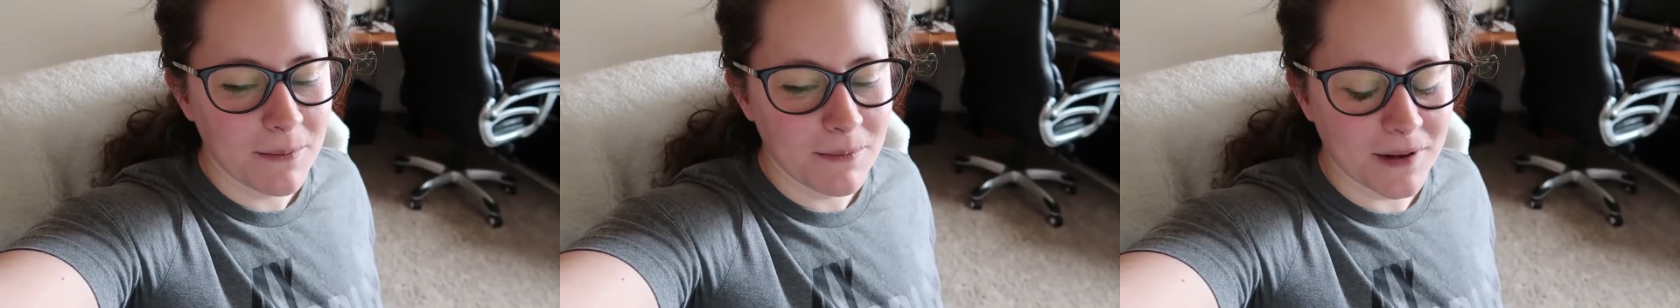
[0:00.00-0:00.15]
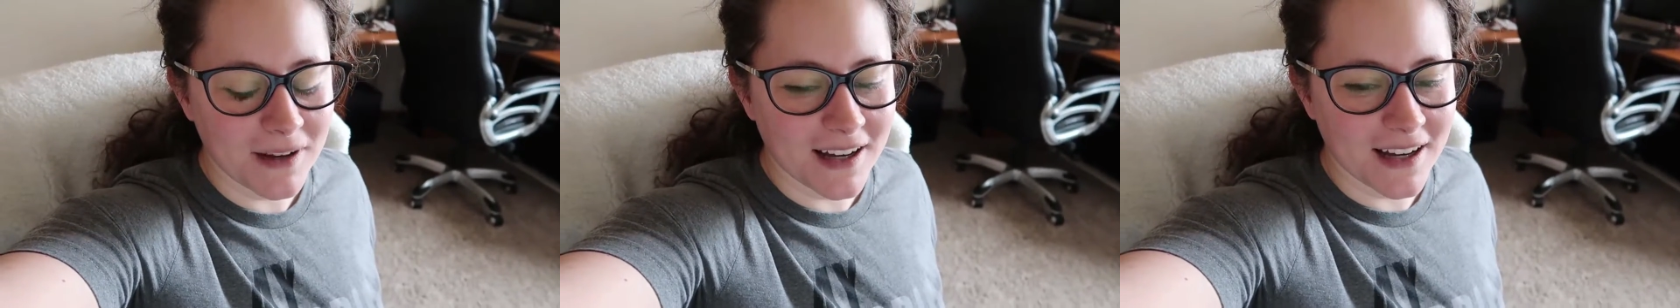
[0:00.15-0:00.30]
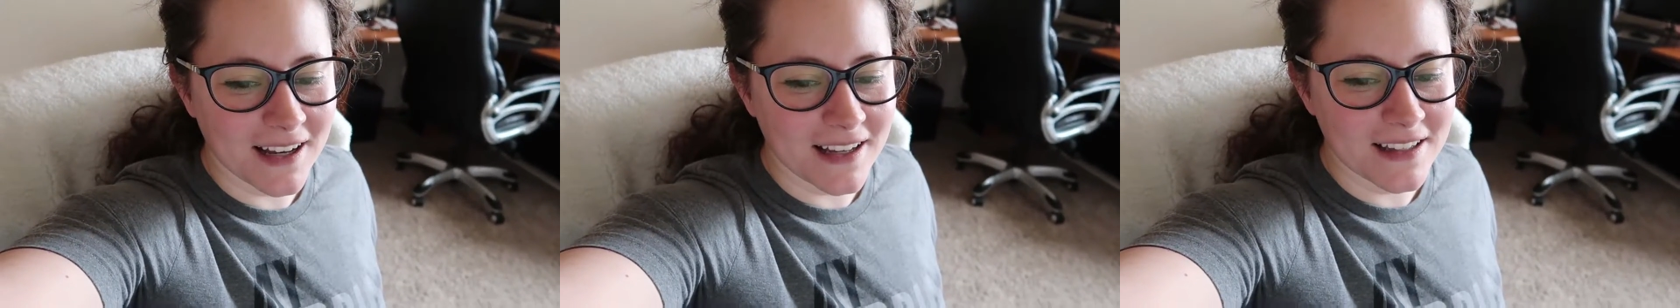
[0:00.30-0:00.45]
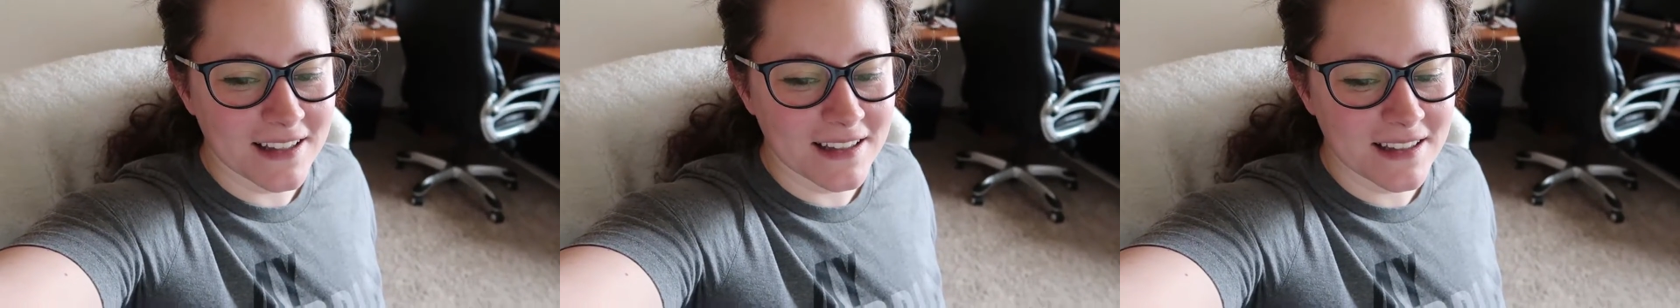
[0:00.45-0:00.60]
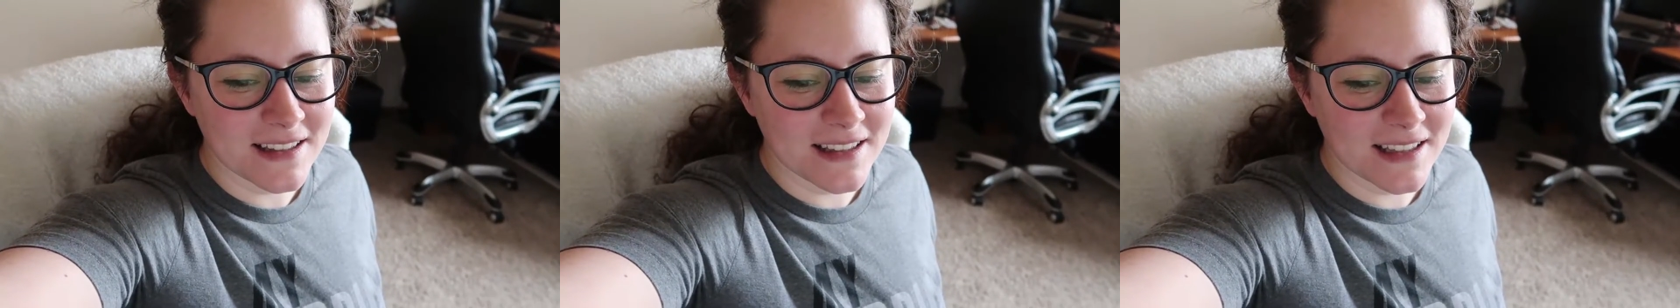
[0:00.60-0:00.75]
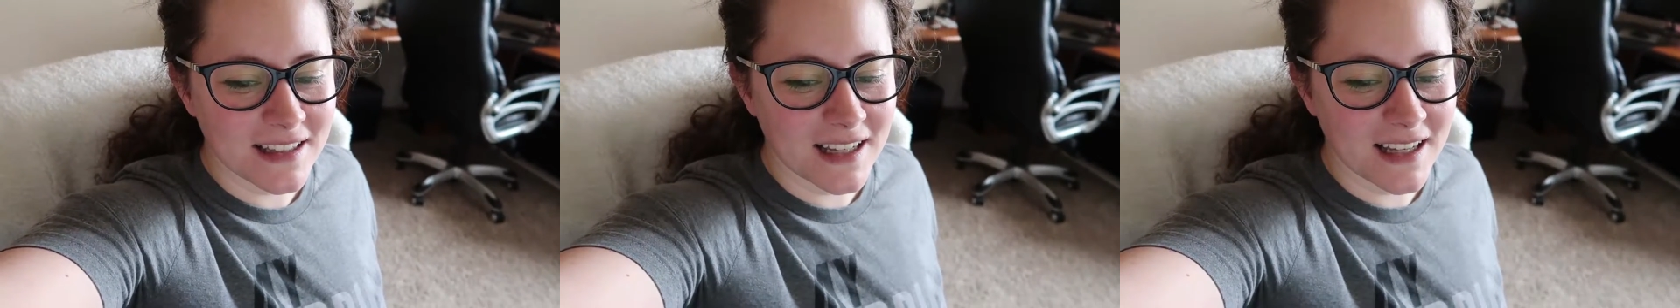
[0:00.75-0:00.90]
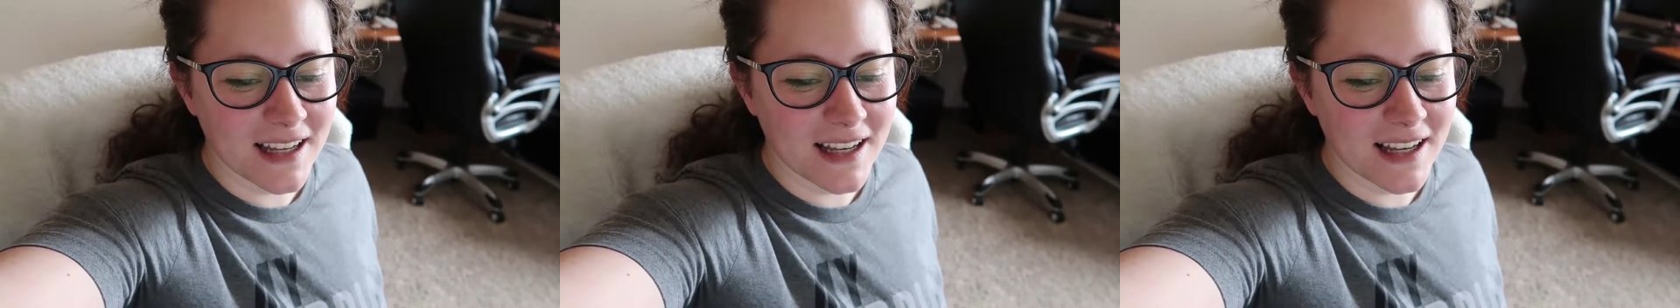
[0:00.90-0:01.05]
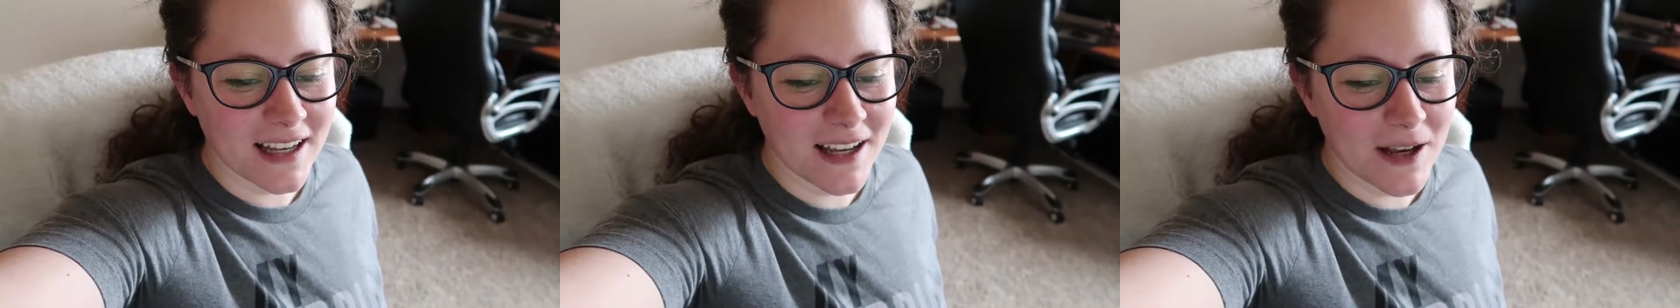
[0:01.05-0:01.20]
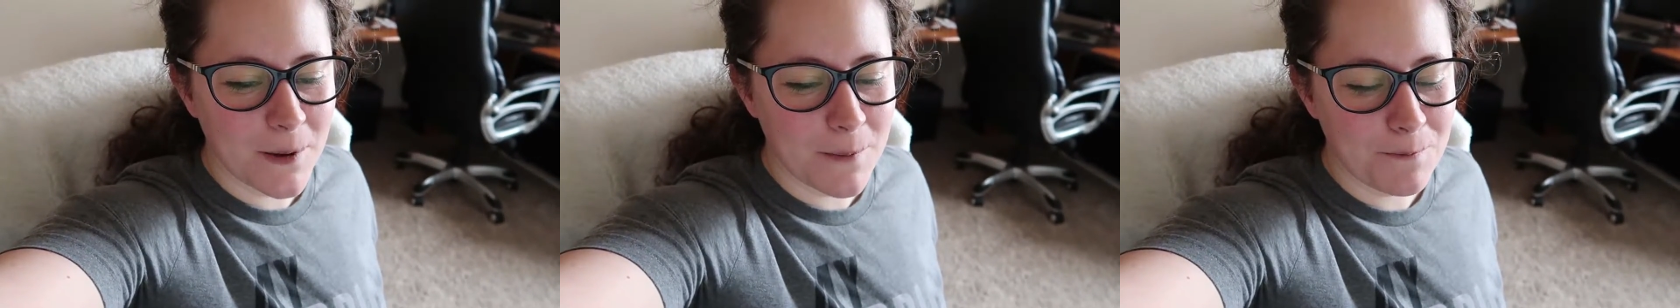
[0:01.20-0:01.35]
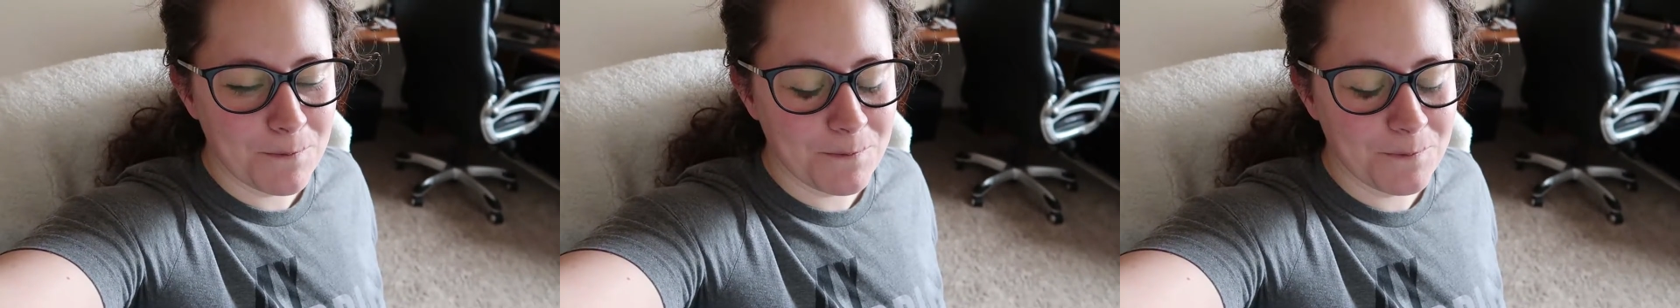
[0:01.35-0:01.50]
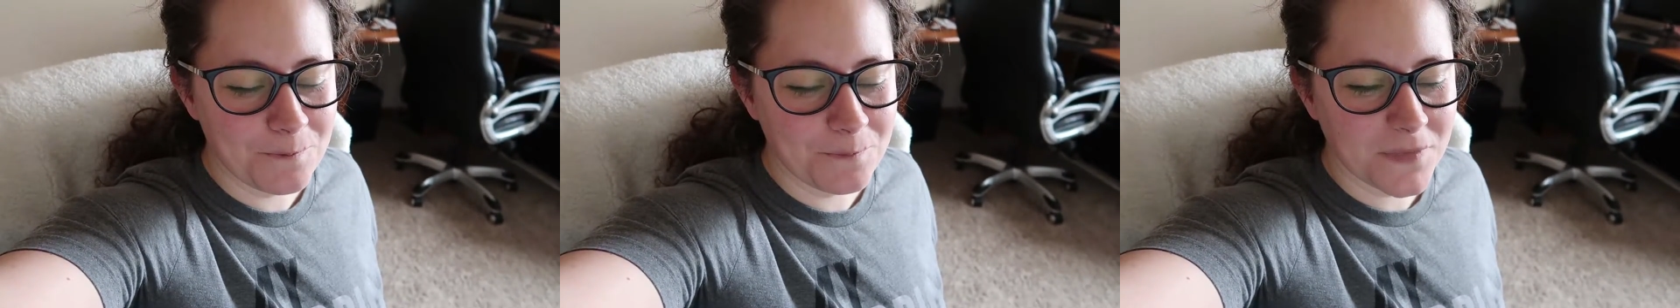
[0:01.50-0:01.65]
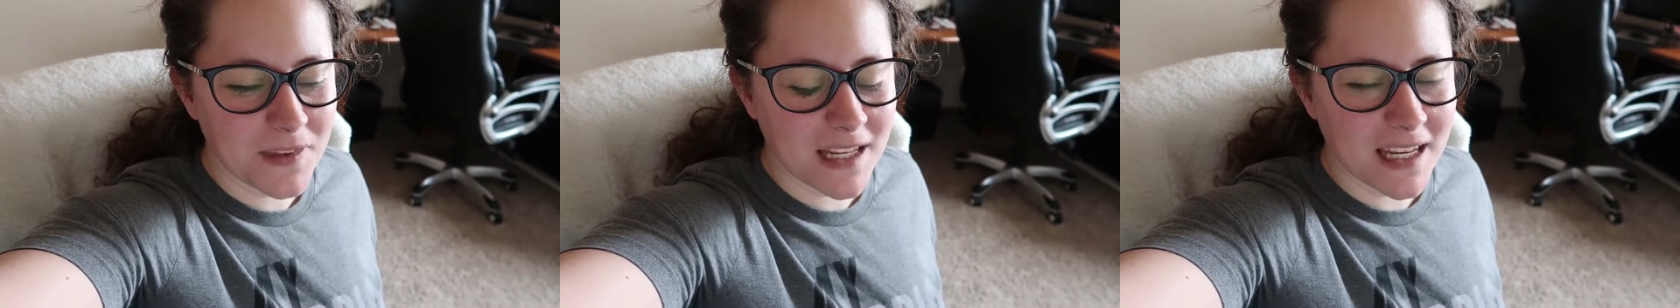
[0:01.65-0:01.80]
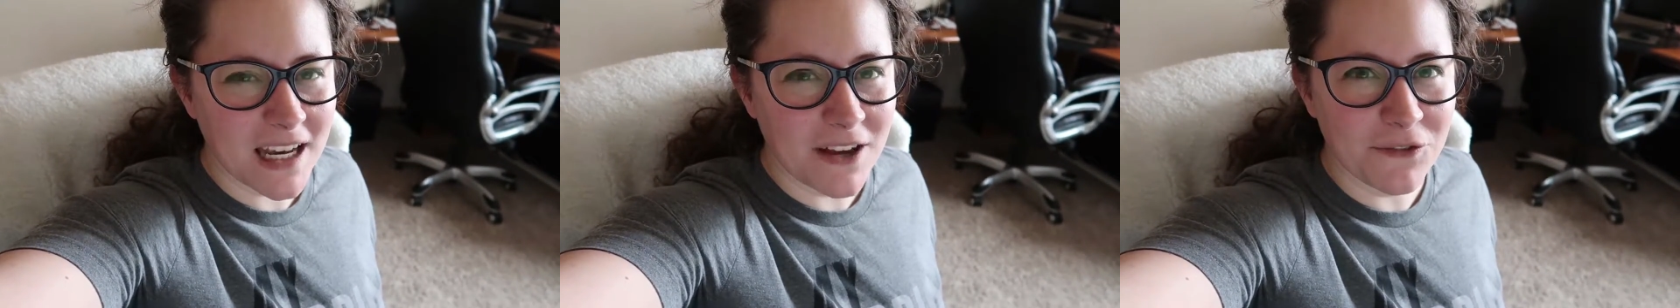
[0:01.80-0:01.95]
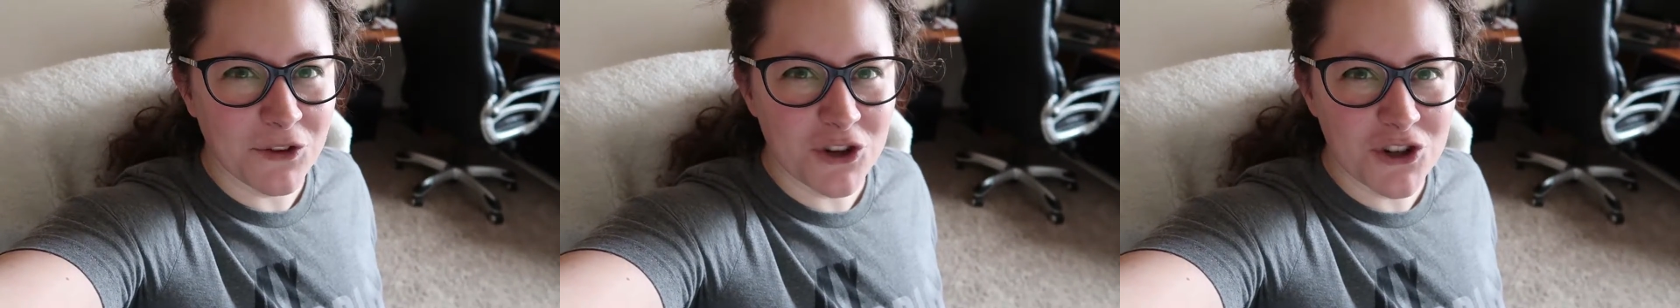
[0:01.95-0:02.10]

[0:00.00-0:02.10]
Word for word: Because if